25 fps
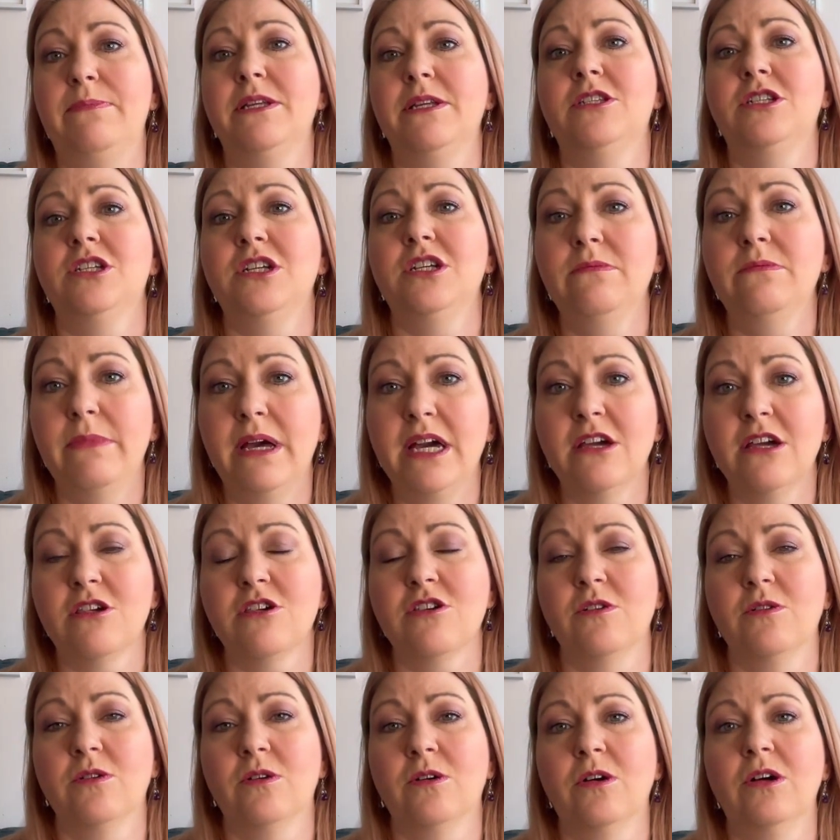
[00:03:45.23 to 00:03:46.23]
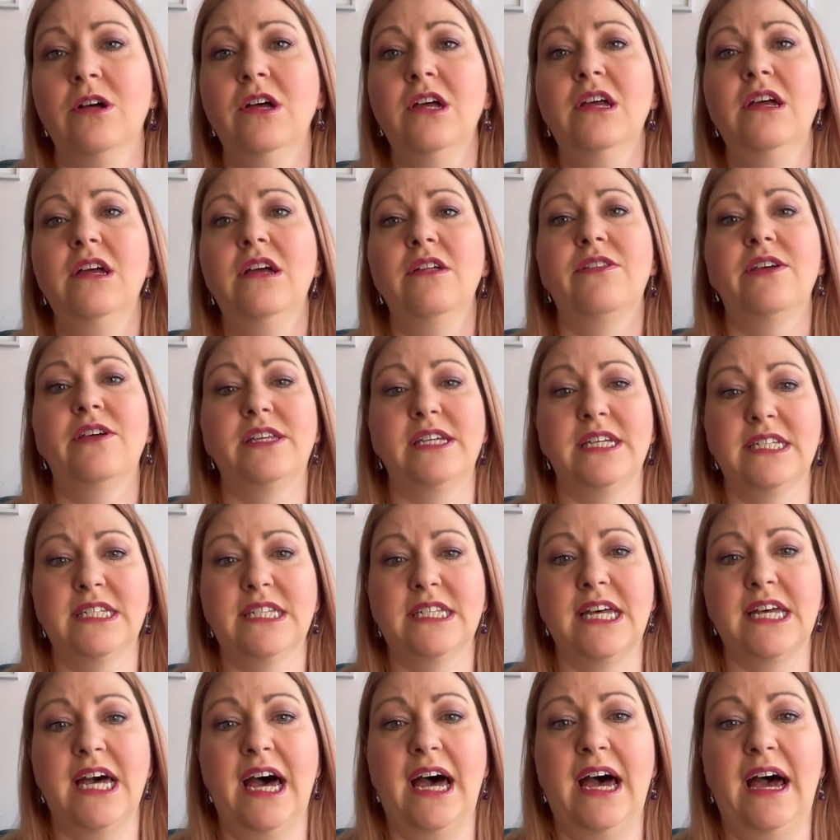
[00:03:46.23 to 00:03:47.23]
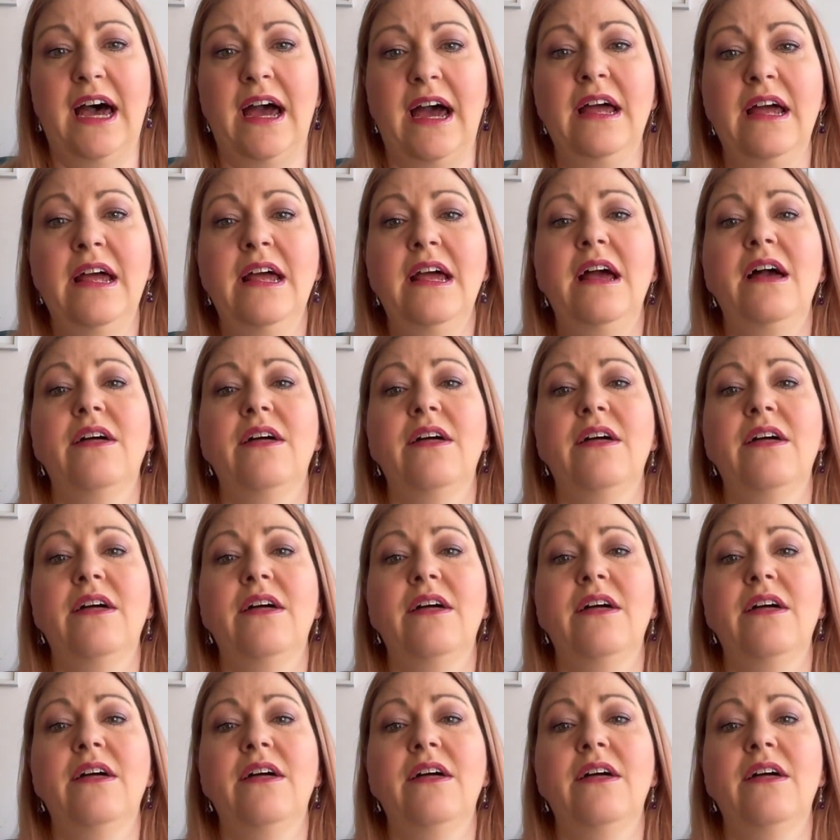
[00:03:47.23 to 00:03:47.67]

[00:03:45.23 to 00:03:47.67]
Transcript: But do make sure that it's there,